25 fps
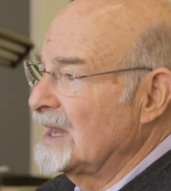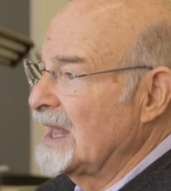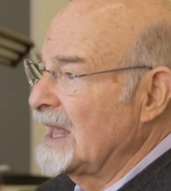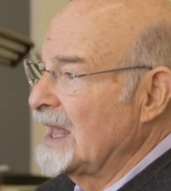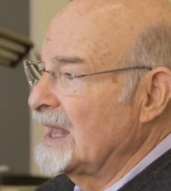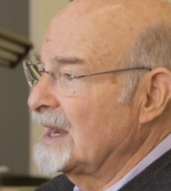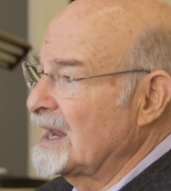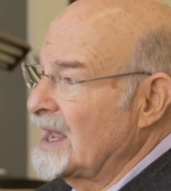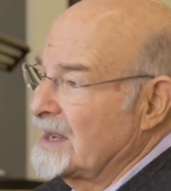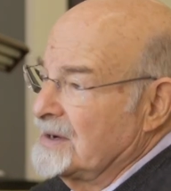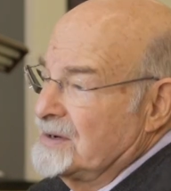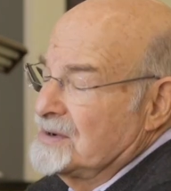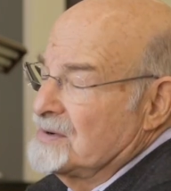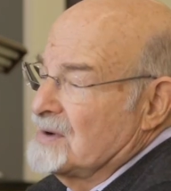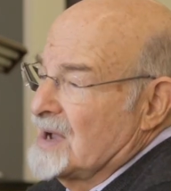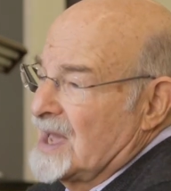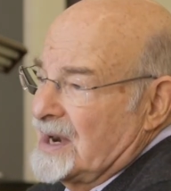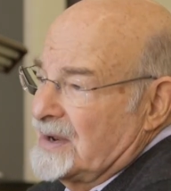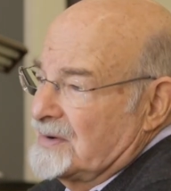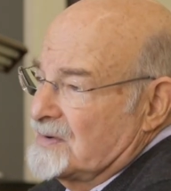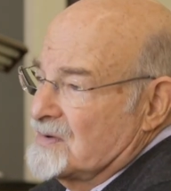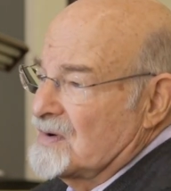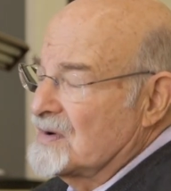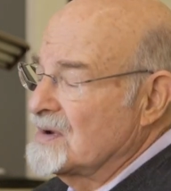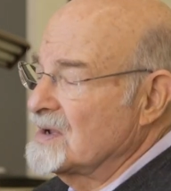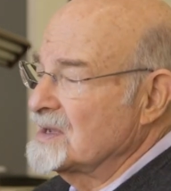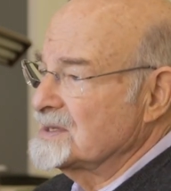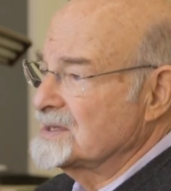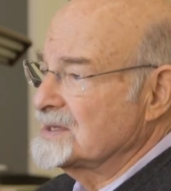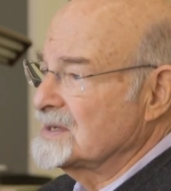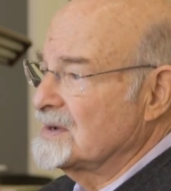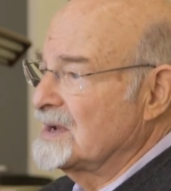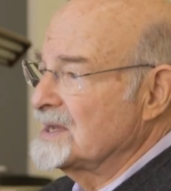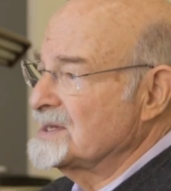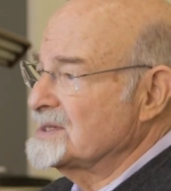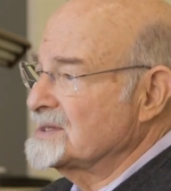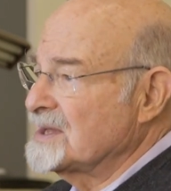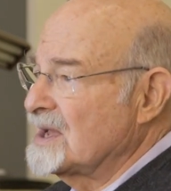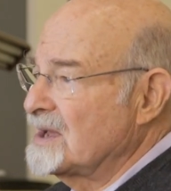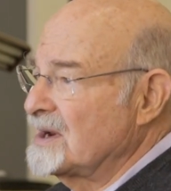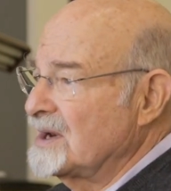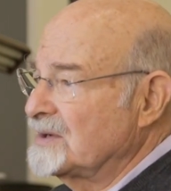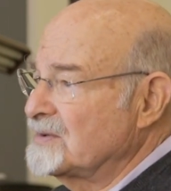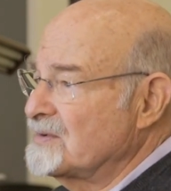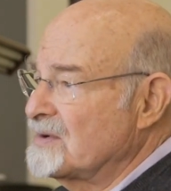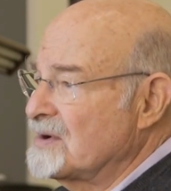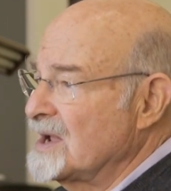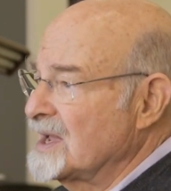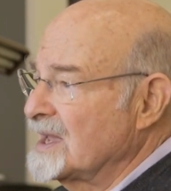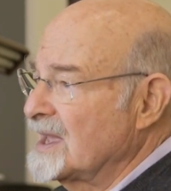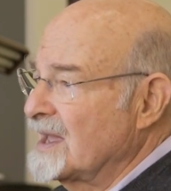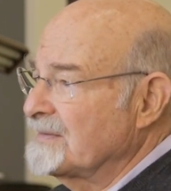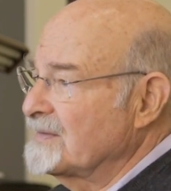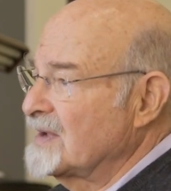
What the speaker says: And I knew how to draw, so I started drawing.